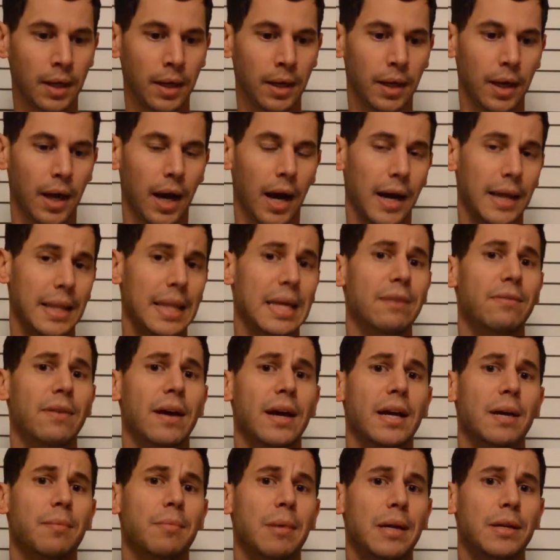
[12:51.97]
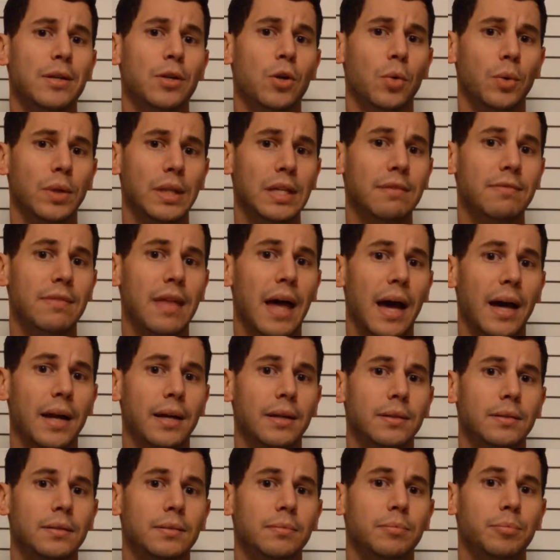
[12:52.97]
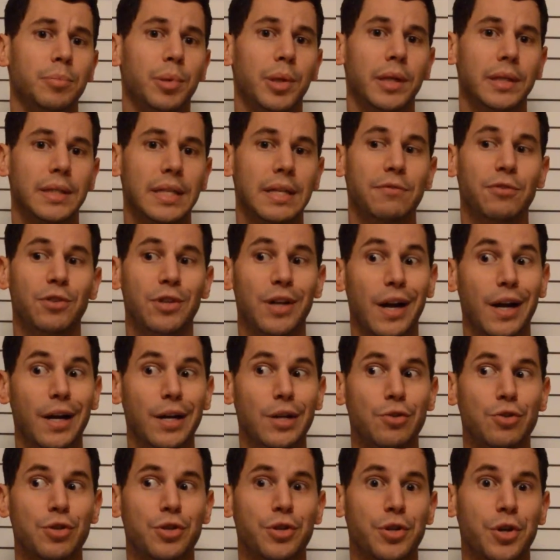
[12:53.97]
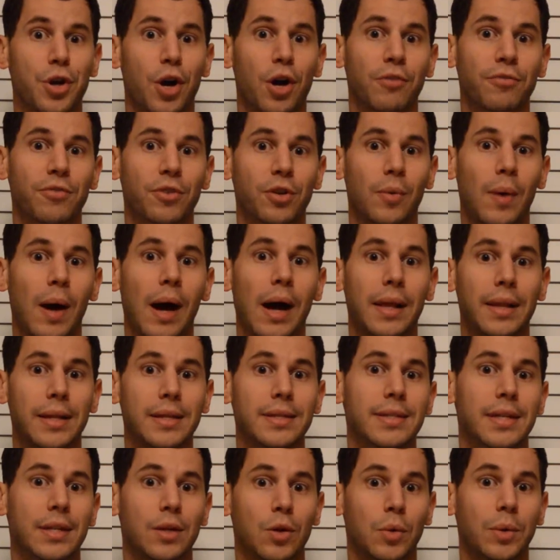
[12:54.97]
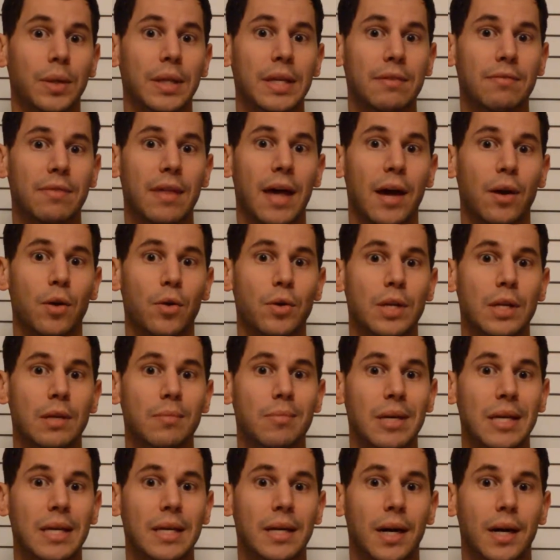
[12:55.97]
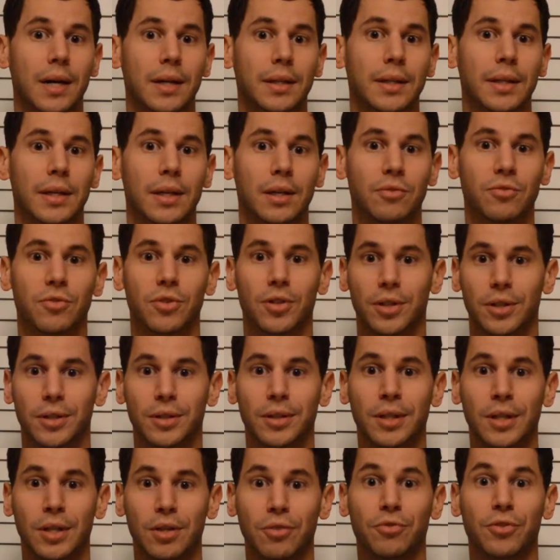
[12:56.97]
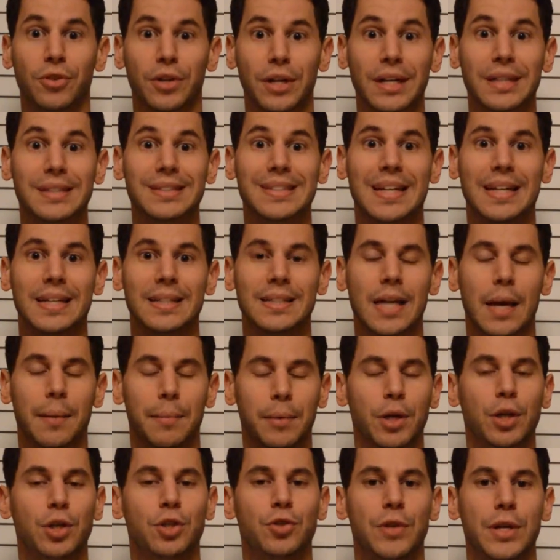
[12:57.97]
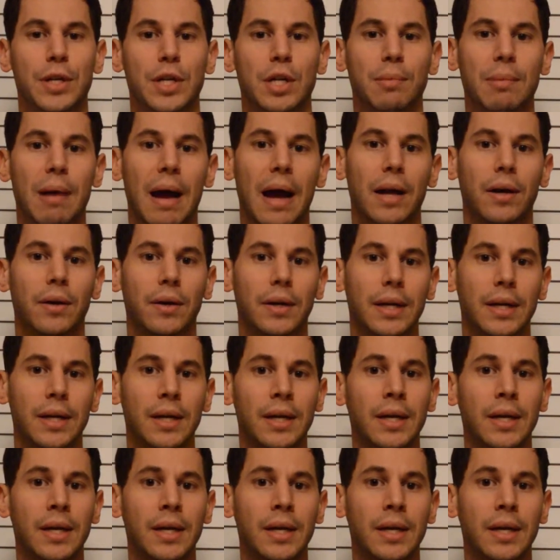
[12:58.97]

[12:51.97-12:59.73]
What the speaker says: And they recommend don't leave that plugged. If you're not going to use your car for a while, they say don't leave that ODB on there for an extended time. It could drain your battery.